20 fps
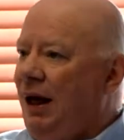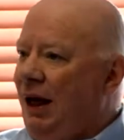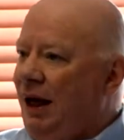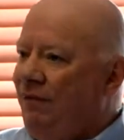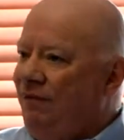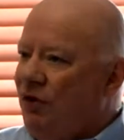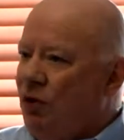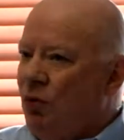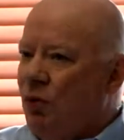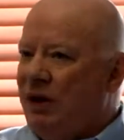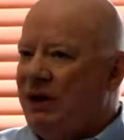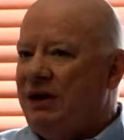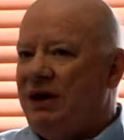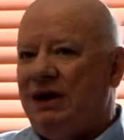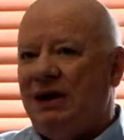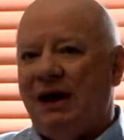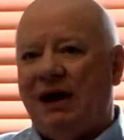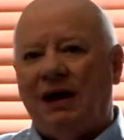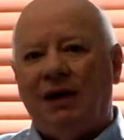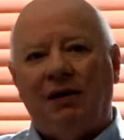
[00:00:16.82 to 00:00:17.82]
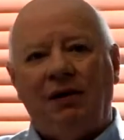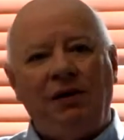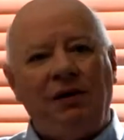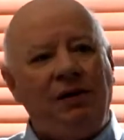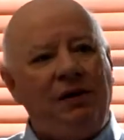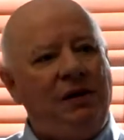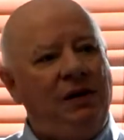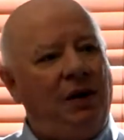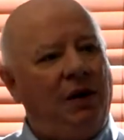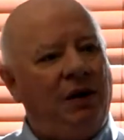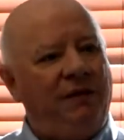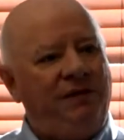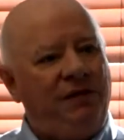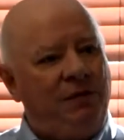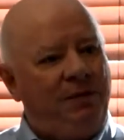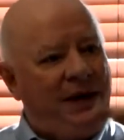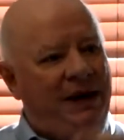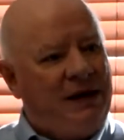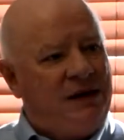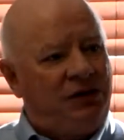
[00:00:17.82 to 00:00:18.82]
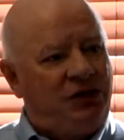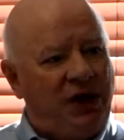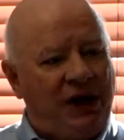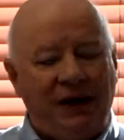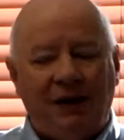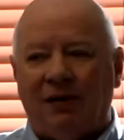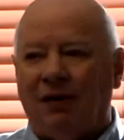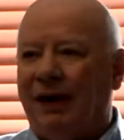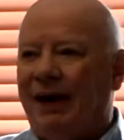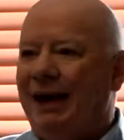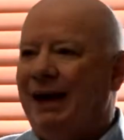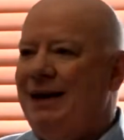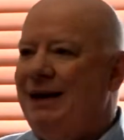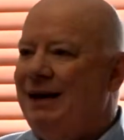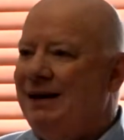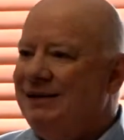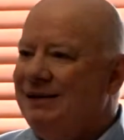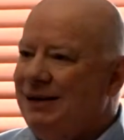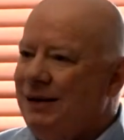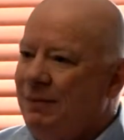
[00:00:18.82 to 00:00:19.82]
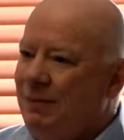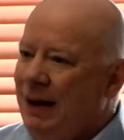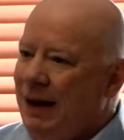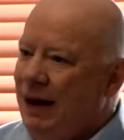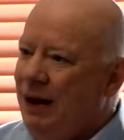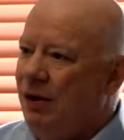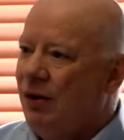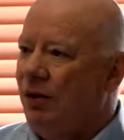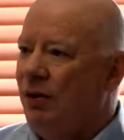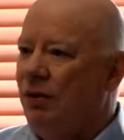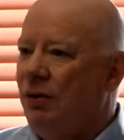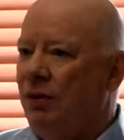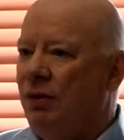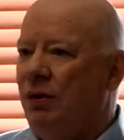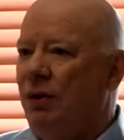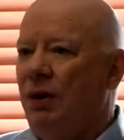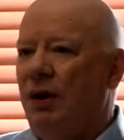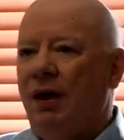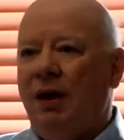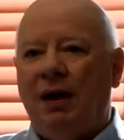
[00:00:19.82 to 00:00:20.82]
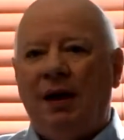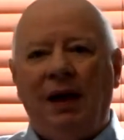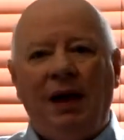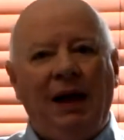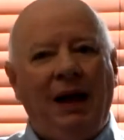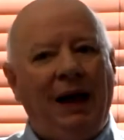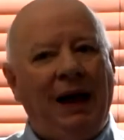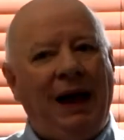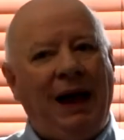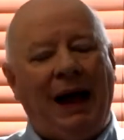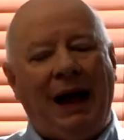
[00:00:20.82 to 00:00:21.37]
if you went to Yale or if you've been in jail, it doesn't matter. who your